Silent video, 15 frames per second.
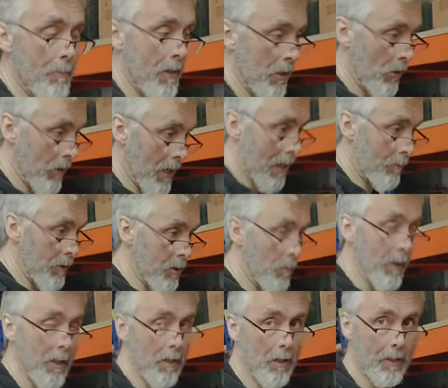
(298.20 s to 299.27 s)
depending on how much
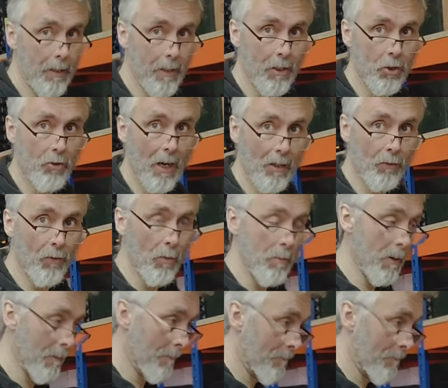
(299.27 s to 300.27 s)
money I can extract from you.